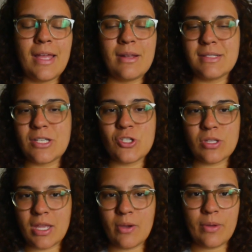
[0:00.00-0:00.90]
And
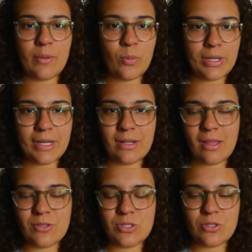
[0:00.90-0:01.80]
essentially what it
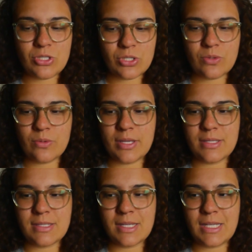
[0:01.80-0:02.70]
allows you to do
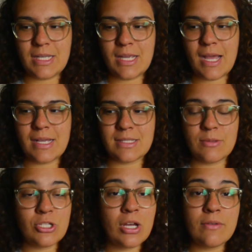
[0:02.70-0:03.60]
is he has
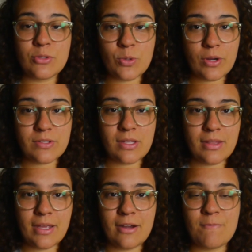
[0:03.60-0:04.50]
a ton of tutorials
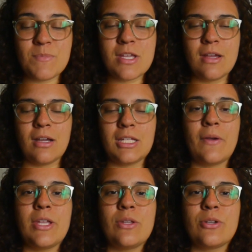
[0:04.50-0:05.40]
on there
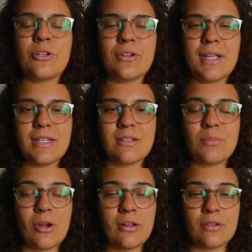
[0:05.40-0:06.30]
allowing you to create
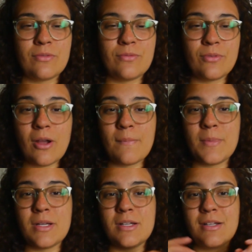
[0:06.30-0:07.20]
a product
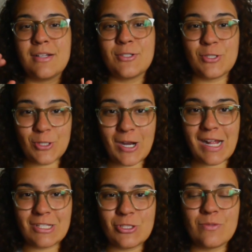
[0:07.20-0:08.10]
from
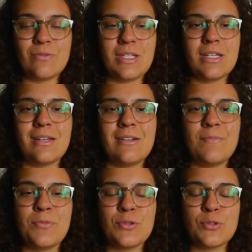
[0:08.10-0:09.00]
scratch
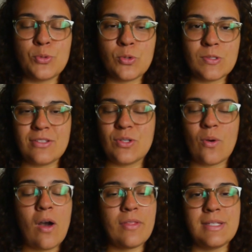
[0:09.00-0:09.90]
via tools.
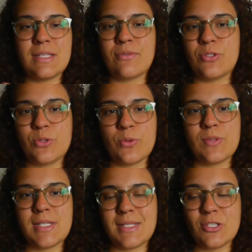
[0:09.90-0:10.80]
So all these different
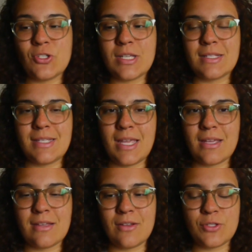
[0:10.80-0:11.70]
tools that essentially can
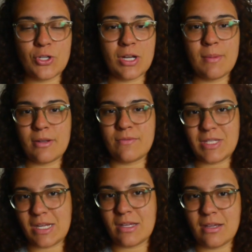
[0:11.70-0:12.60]
take a certain amount of
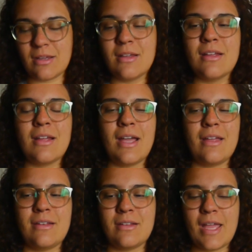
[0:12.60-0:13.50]
data
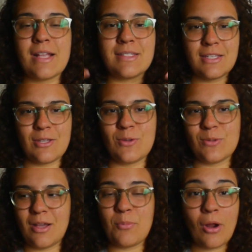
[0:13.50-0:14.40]
and
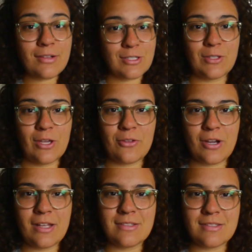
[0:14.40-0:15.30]
execute a product on the
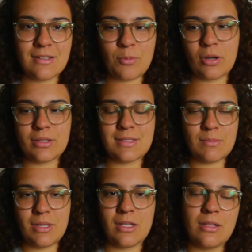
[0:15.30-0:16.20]
other end, a product that
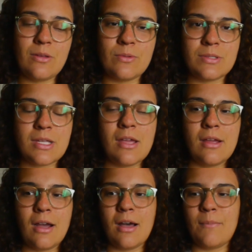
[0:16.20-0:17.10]
somebody can use,
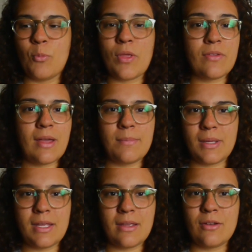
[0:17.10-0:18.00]
whether that
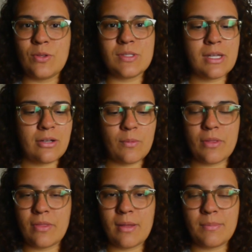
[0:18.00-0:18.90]
be a newsletter,
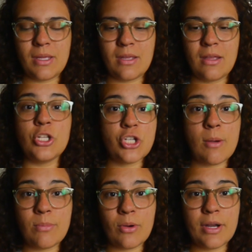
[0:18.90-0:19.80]
whether that be a
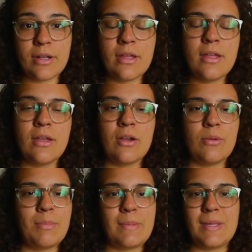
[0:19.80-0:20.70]
job board,
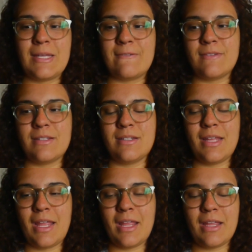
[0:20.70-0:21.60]
maybe even
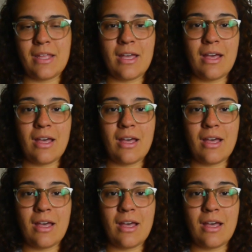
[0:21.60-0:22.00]
a